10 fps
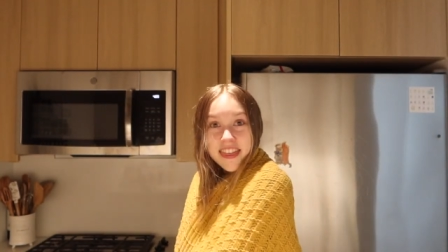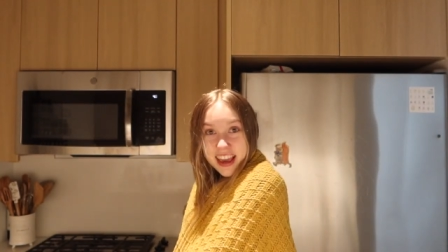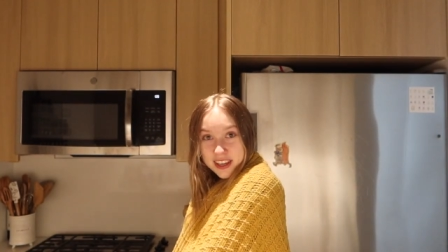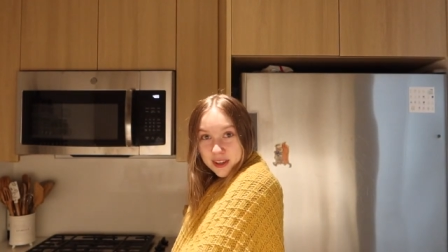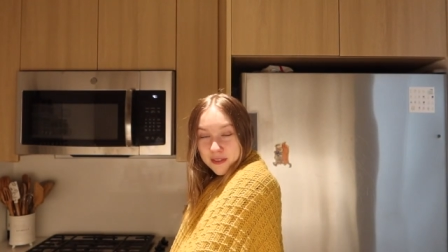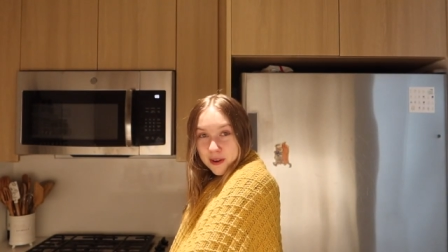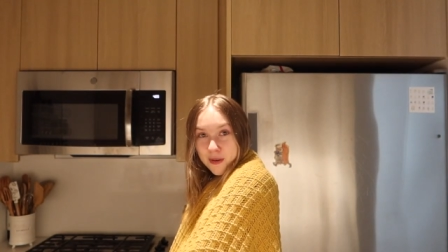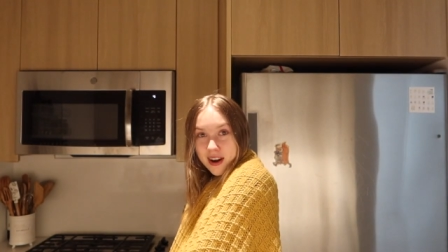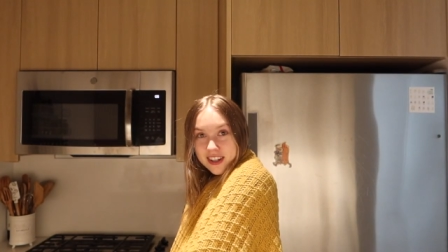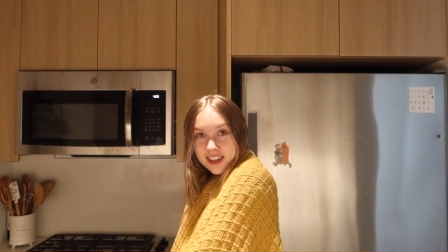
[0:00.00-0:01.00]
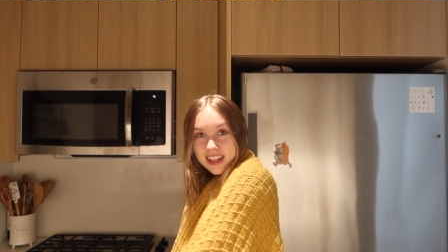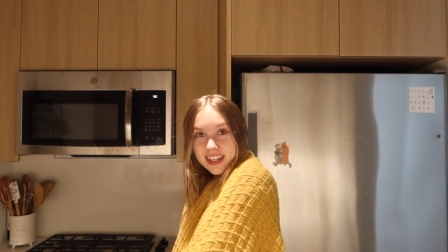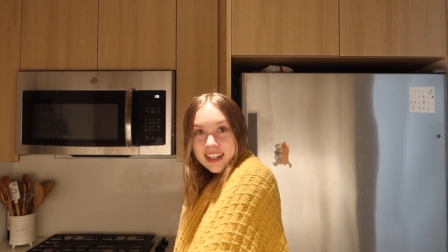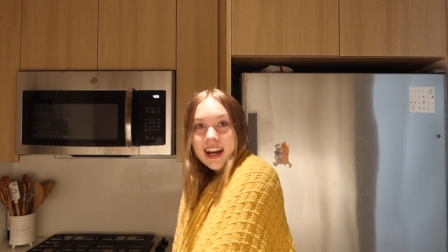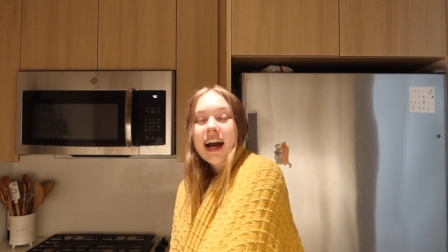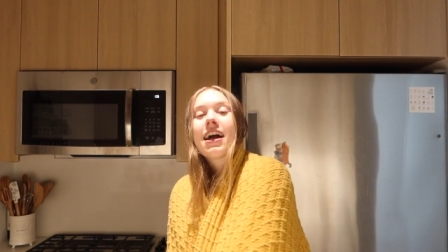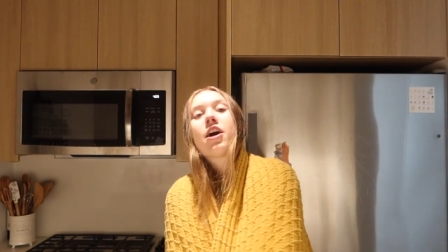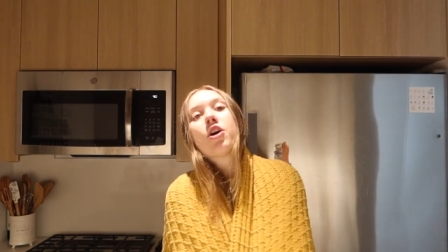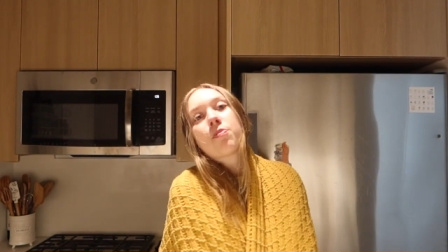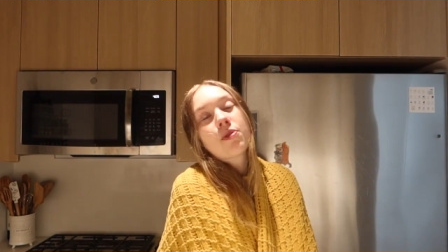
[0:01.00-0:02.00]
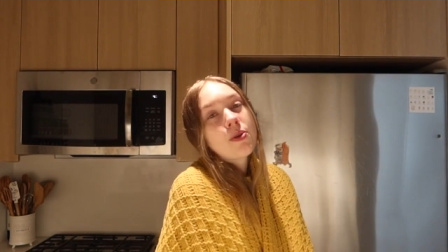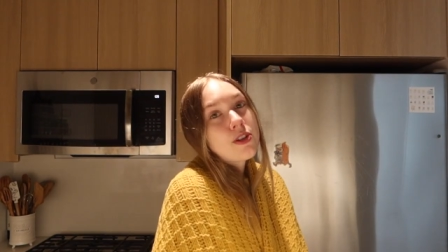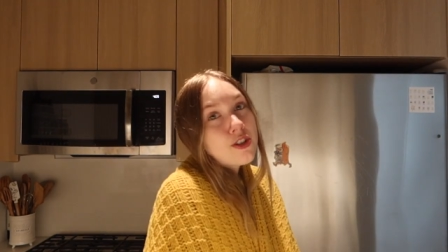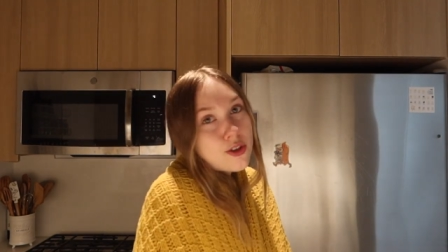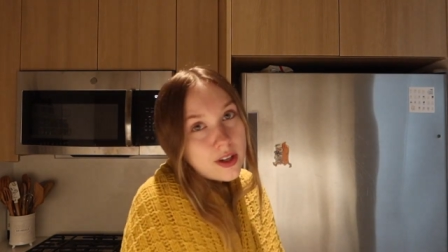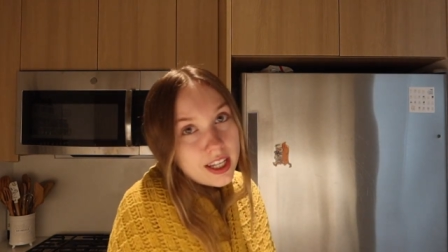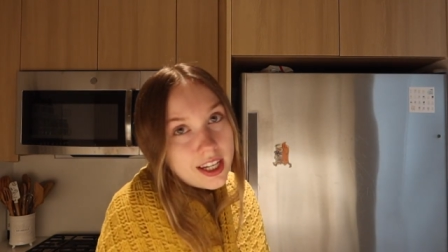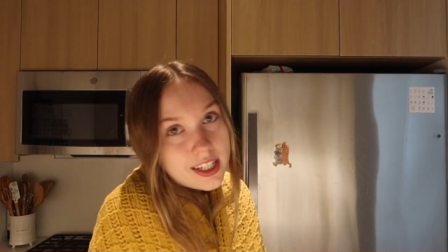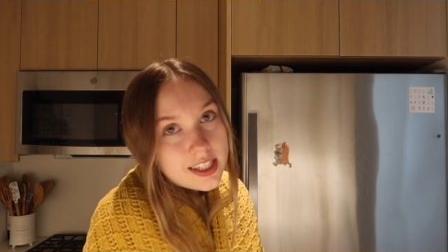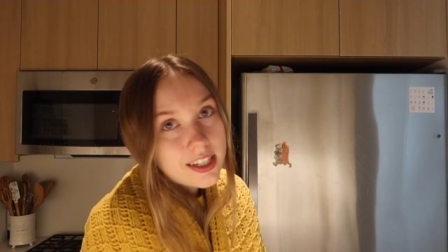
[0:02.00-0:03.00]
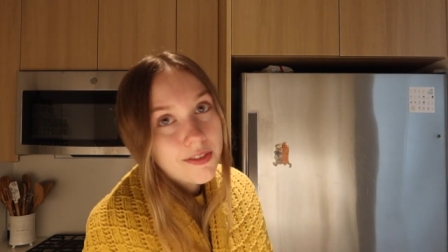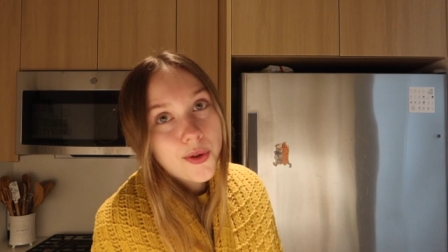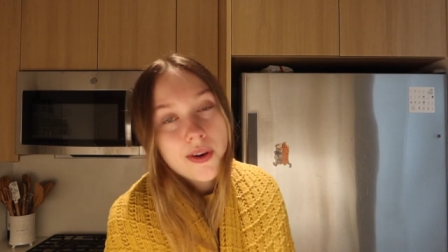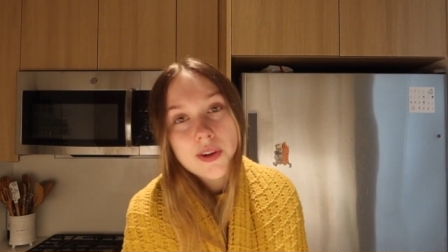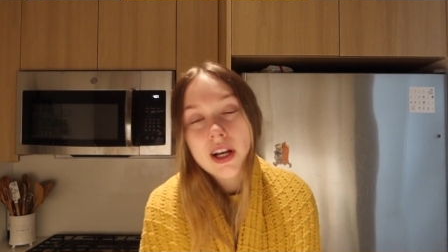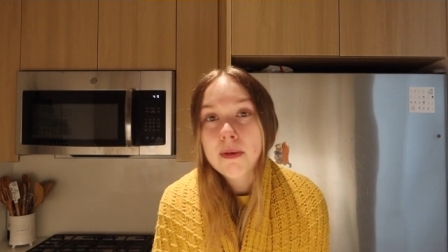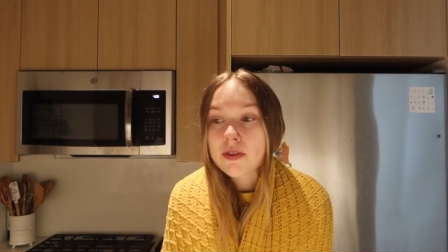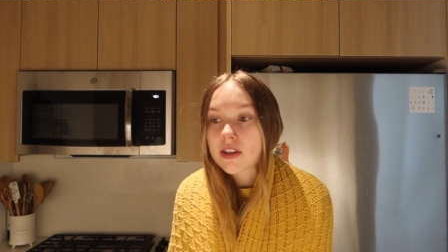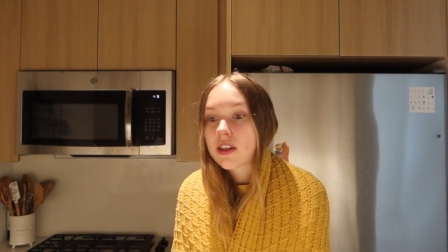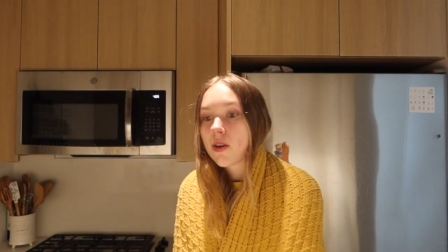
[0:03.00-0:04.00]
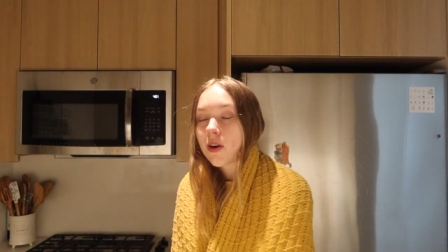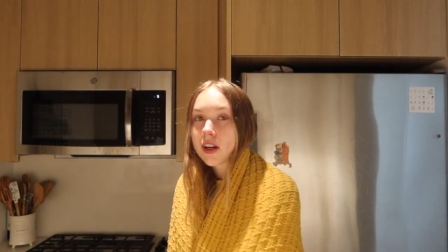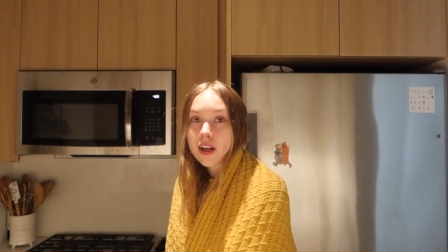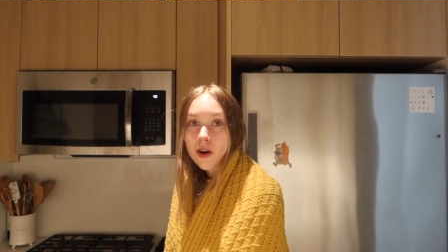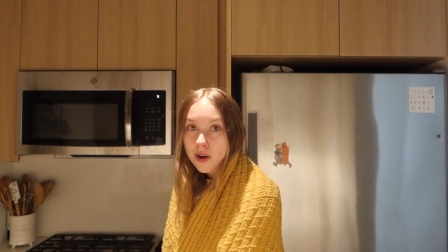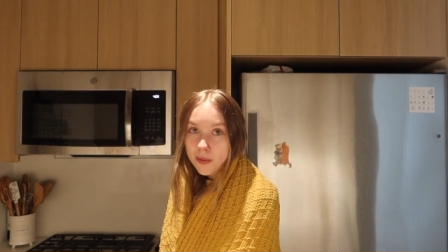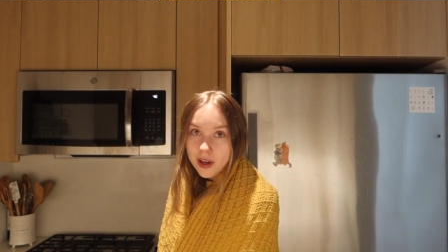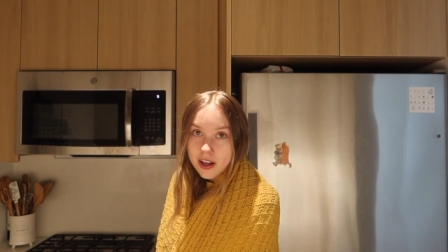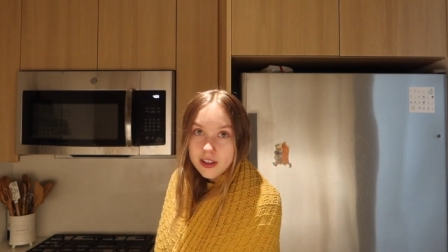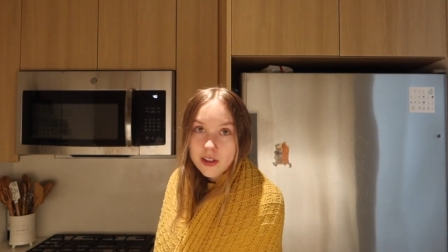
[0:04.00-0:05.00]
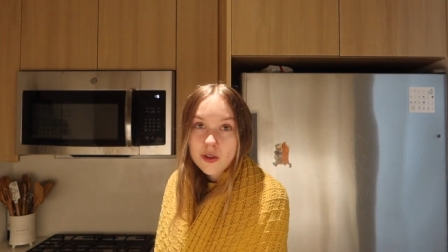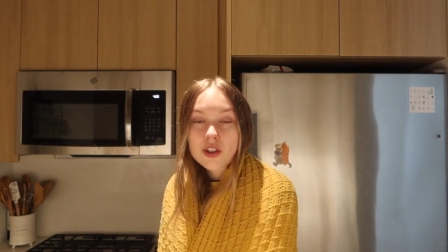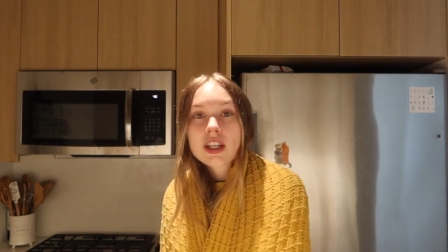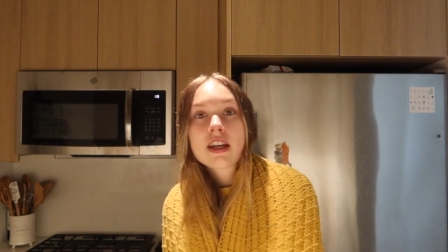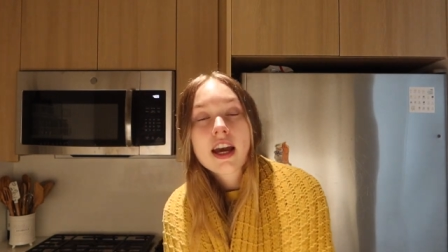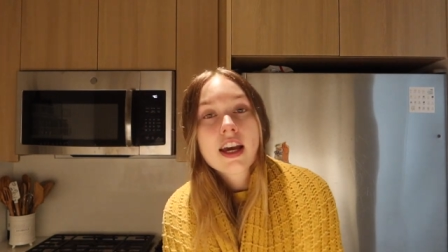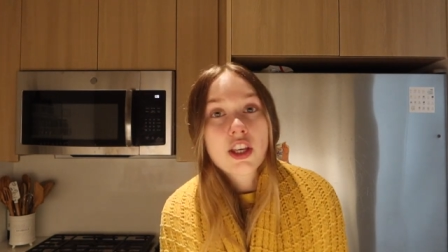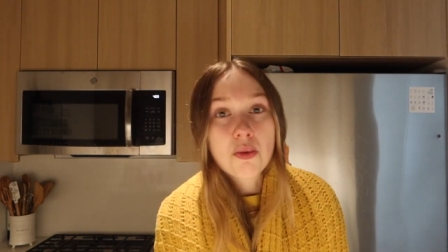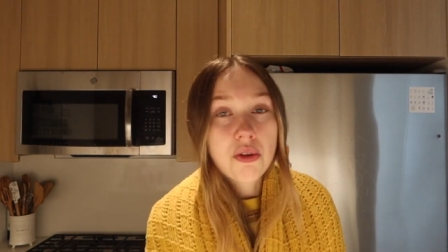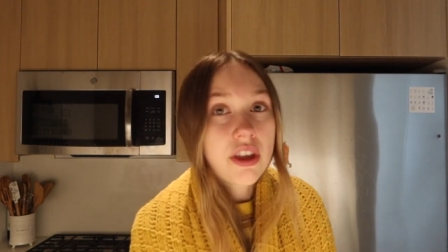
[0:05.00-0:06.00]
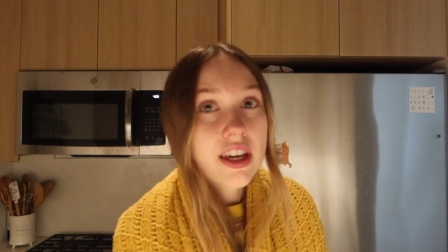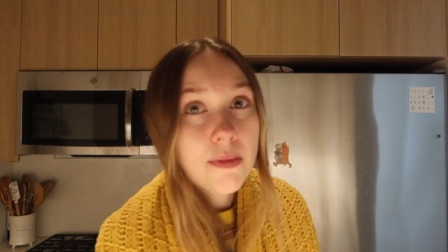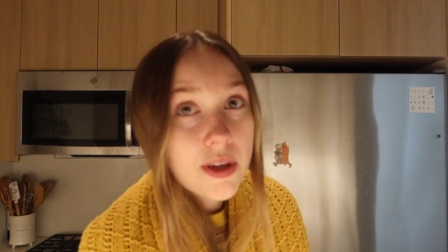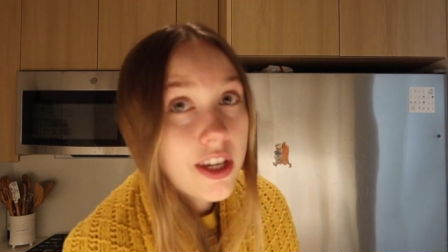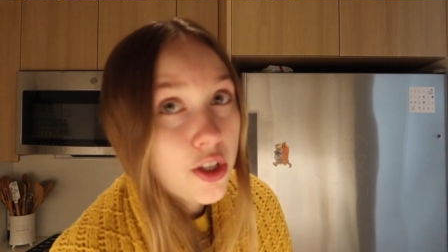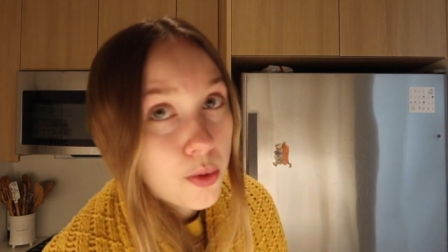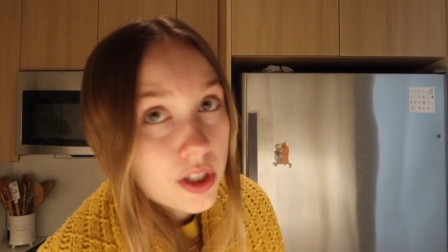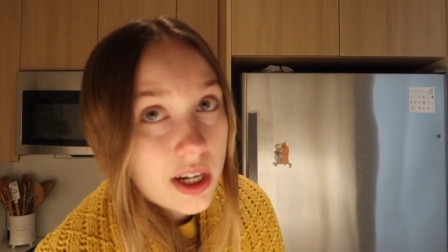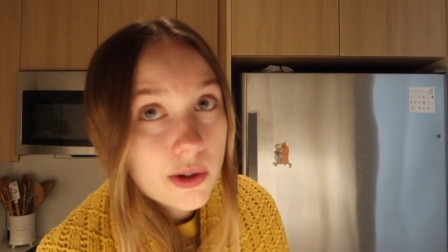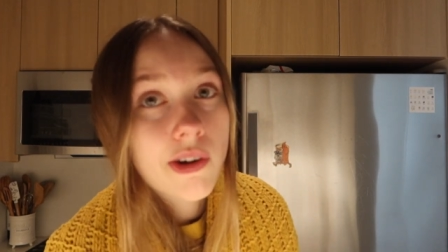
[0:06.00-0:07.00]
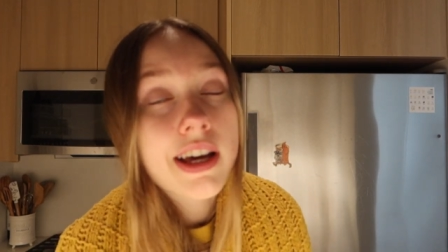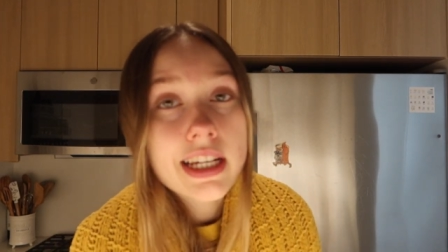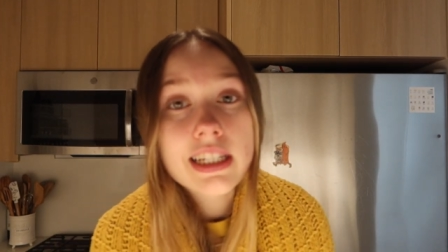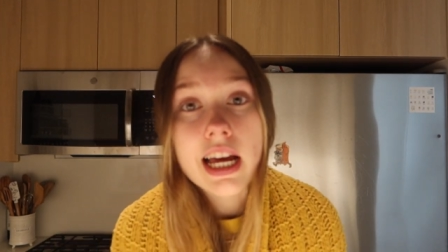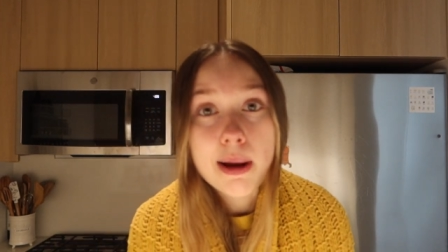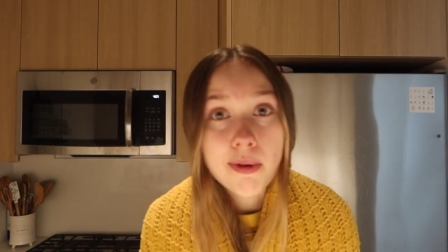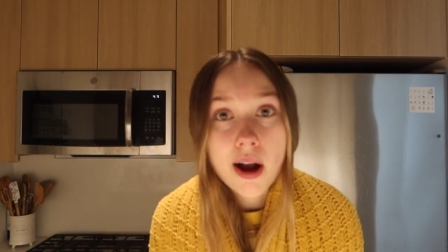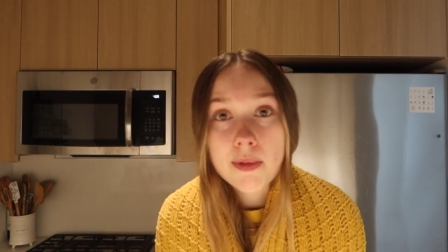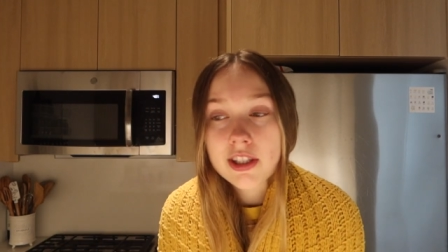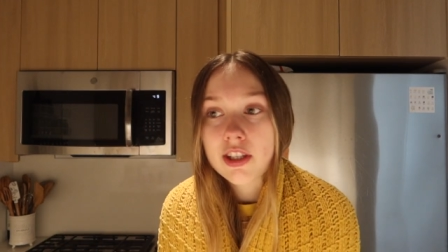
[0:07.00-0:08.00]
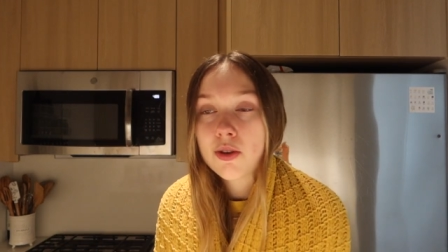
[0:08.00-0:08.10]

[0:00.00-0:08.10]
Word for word: Thank you for watching. I hope you enjoyed it. If you ever come to New York, go to Beyond Sushi. You will thank me. You will not regret it. I promise